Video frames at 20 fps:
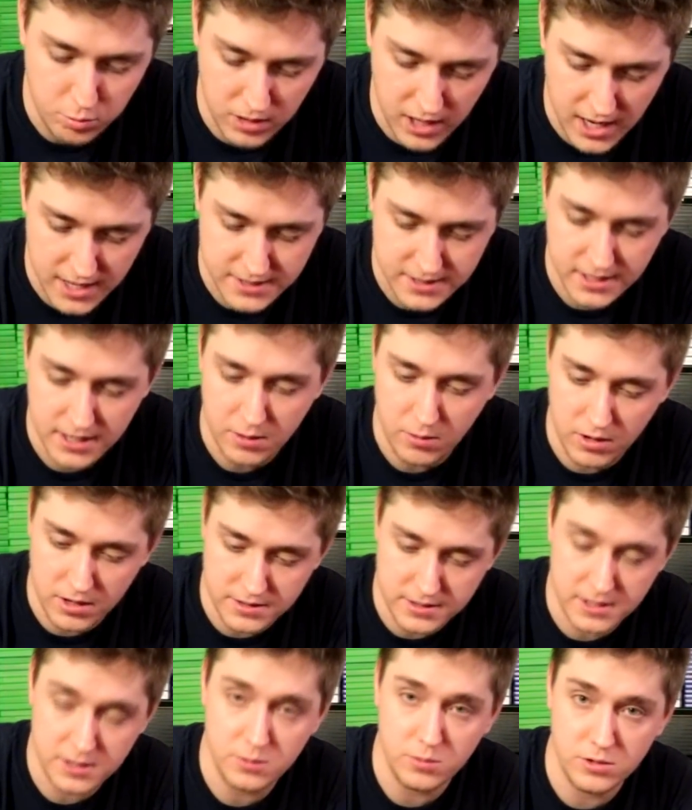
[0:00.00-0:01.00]
plastic,
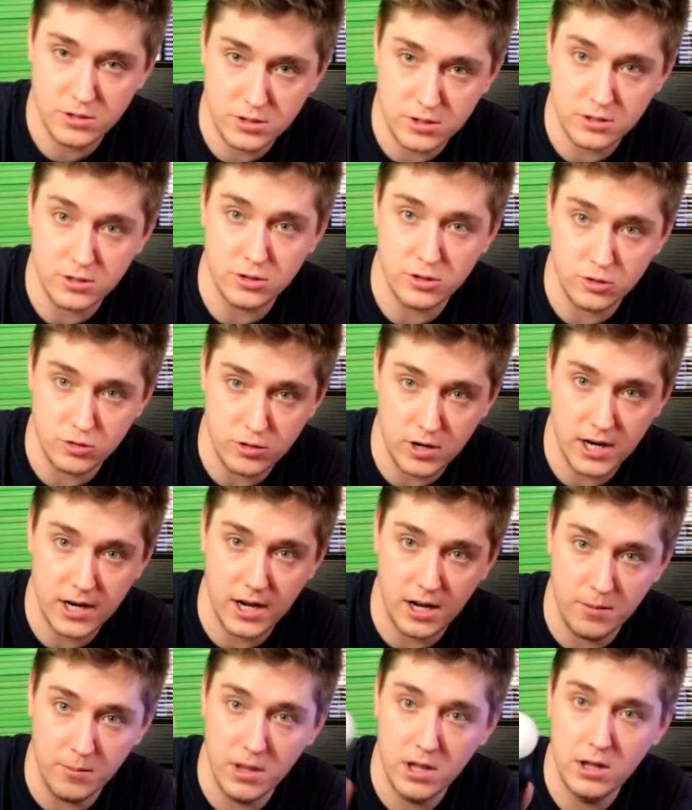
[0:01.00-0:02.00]
whereas this one's just a straight up